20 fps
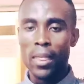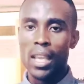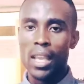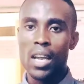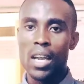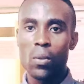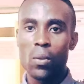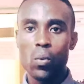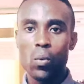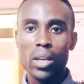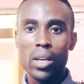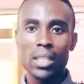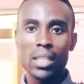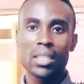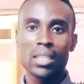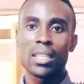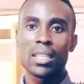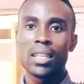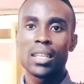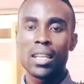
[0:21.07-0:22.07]
And what
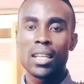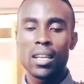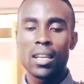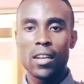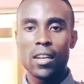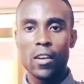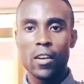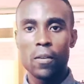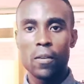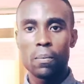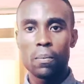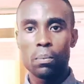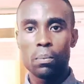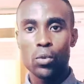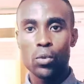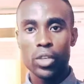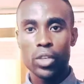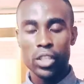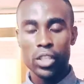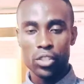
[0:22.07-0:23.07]
is
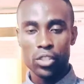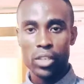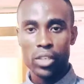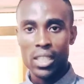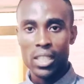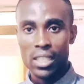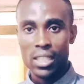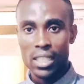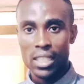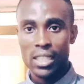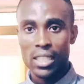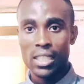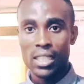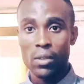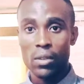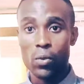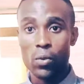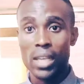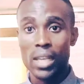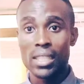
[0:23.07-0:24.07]
more interesting,
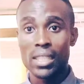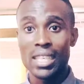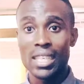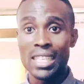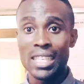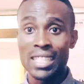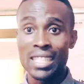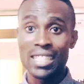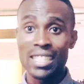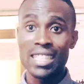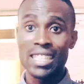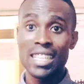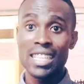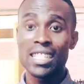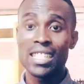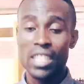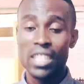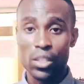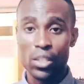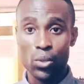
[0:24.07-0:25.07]
why I say it is
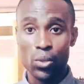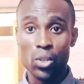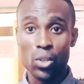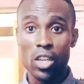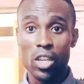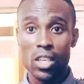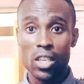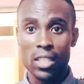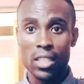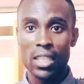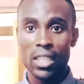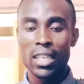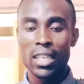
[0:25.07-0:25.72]
easier to learn